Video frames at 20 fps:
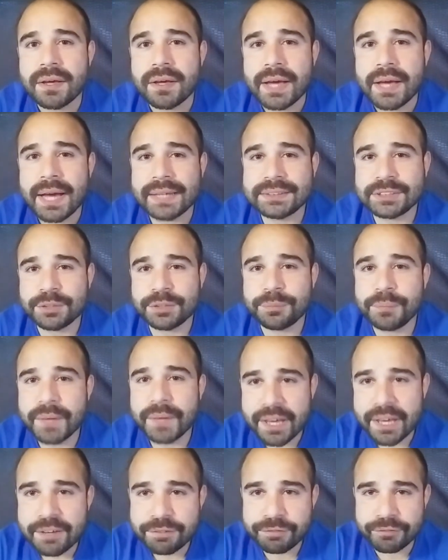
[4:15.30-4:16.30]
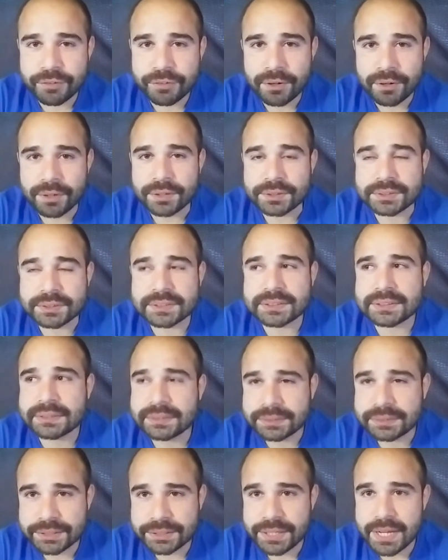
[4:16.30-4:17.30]
as of May 1st,
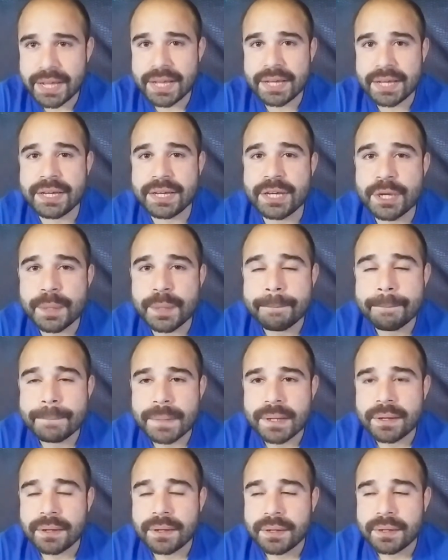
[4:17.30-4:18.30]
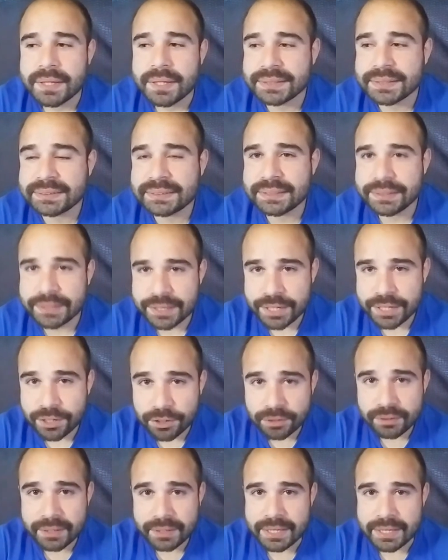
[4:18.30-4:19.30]
today is
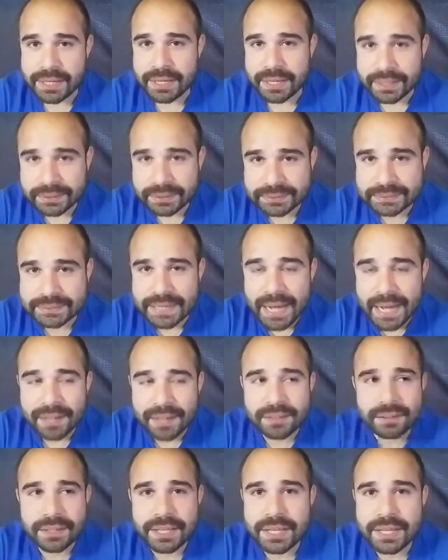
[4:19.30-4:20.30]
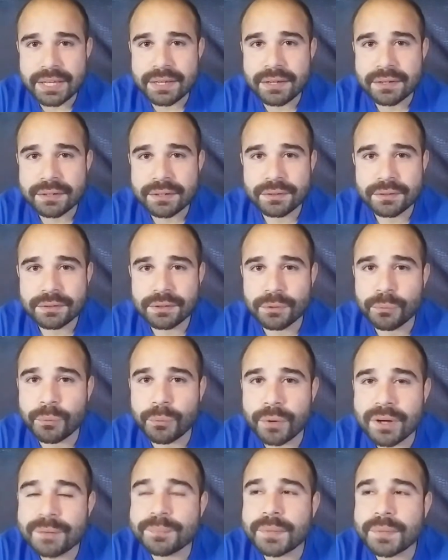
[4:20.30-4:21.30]
nearly exactly the
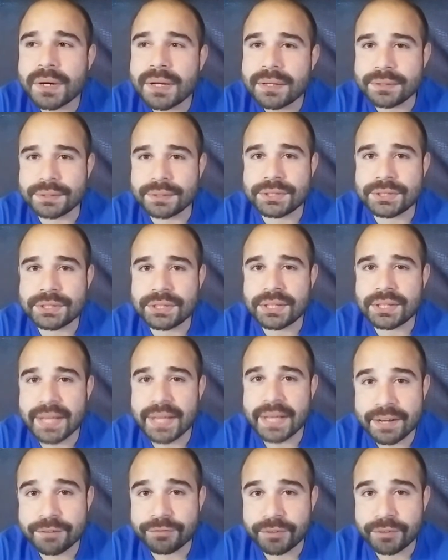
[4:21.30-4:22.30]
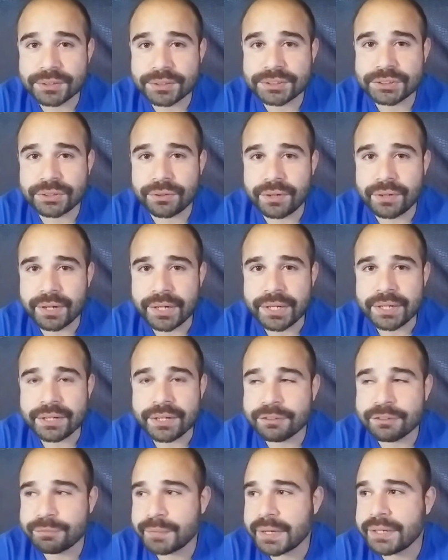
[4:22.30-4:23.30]
one month anniversary
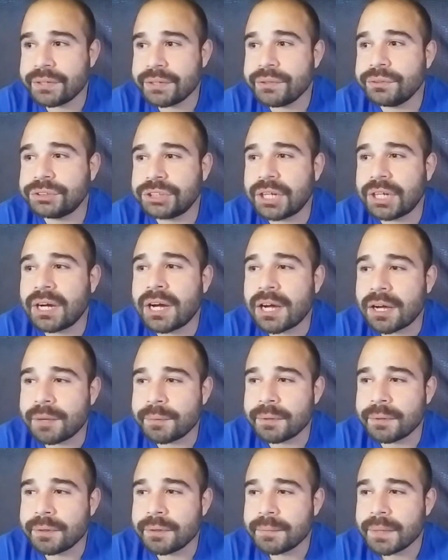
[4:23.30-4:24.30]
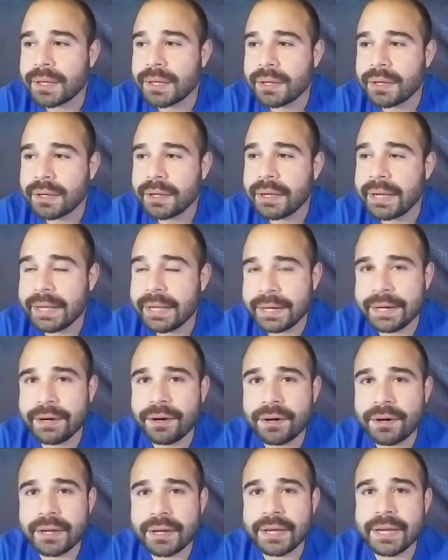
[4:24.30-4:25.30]
of my new job. And
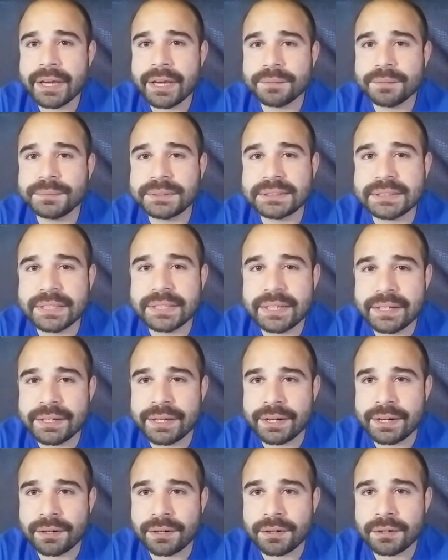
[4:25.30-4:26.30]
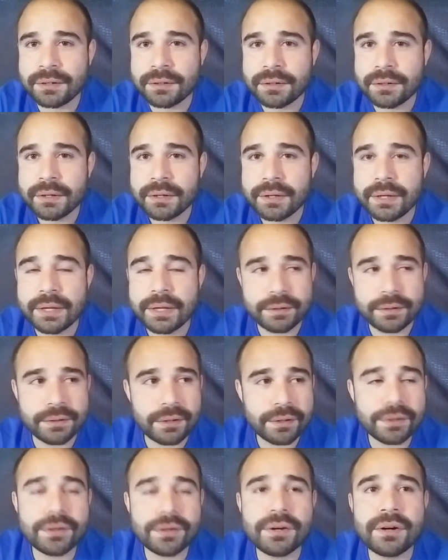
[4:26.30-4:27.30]
here I am sitting here in
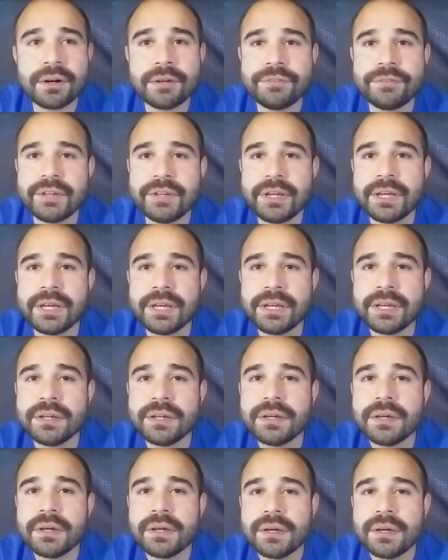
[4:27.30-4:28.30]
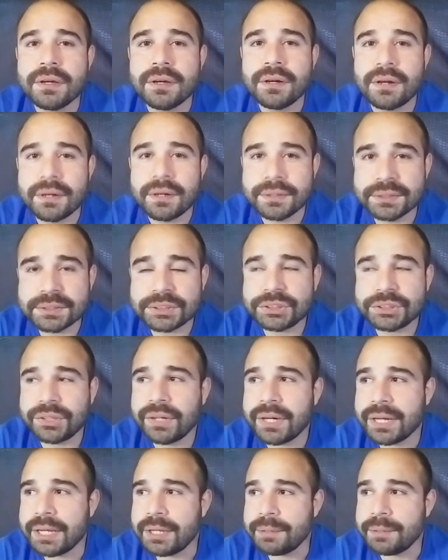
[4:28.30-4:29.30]
another RV on the
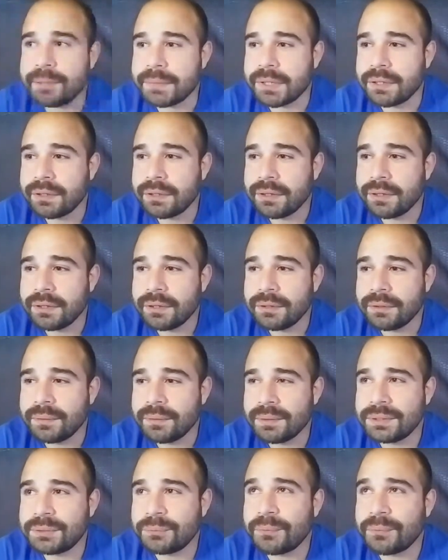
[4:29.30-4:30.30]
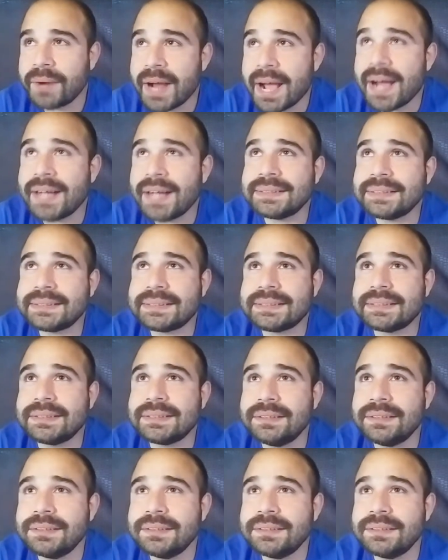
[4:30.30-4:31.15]
street with rats